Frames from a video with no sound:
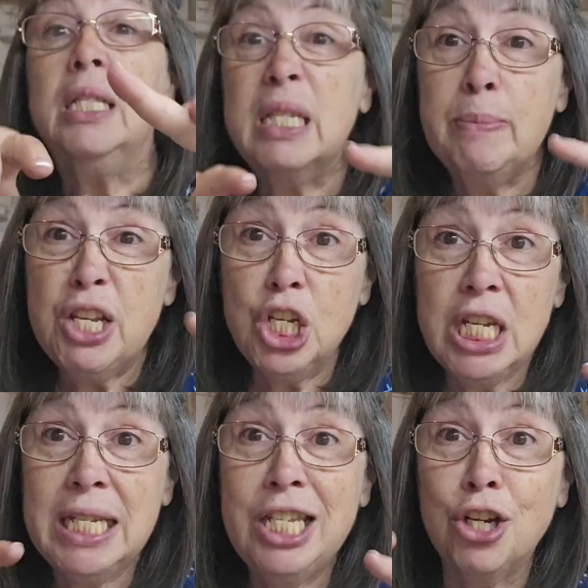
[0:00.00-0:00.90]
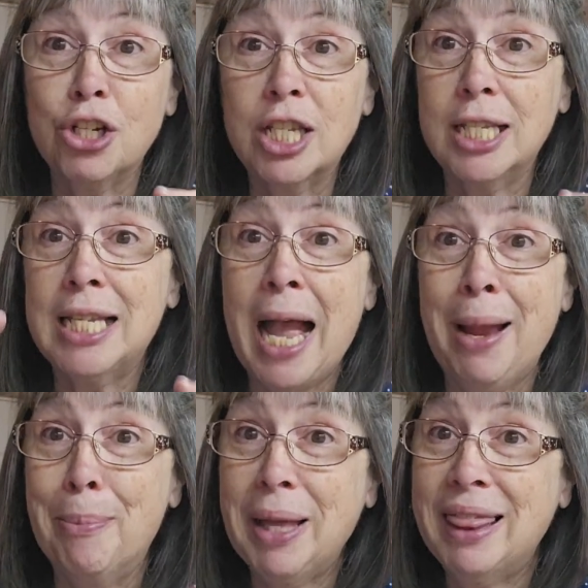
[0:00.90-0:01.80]
It's much easier to
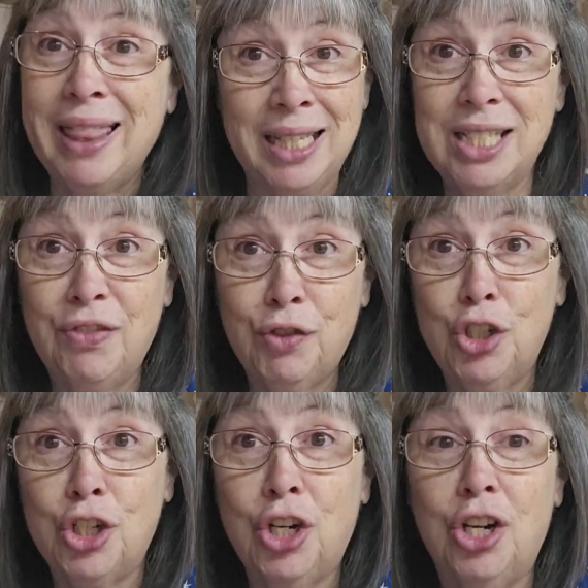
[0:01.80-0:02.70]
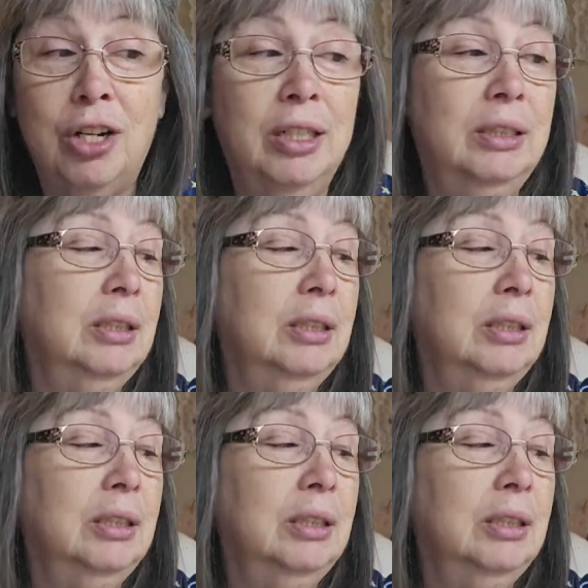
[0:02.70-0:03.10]
type, that's for sure.